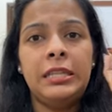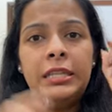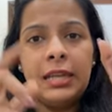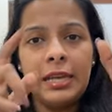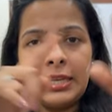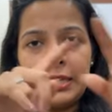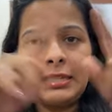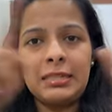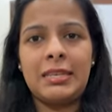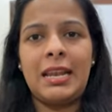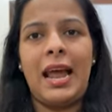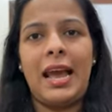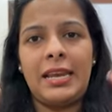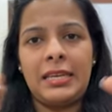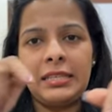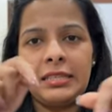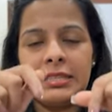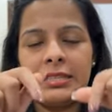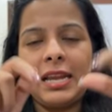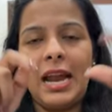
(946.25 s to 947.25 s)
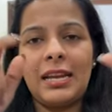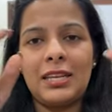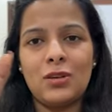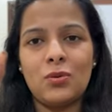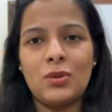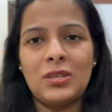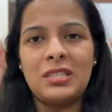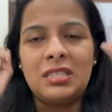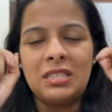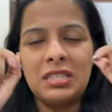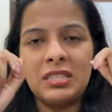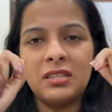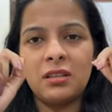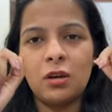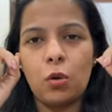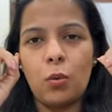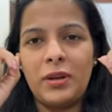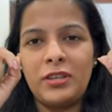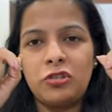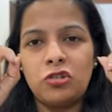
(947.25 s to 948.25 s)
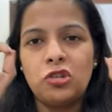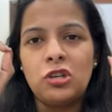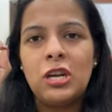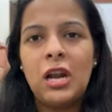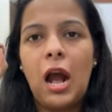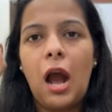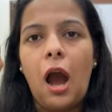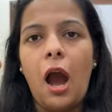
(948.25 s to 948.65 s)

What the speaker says: These lines that you can see in the question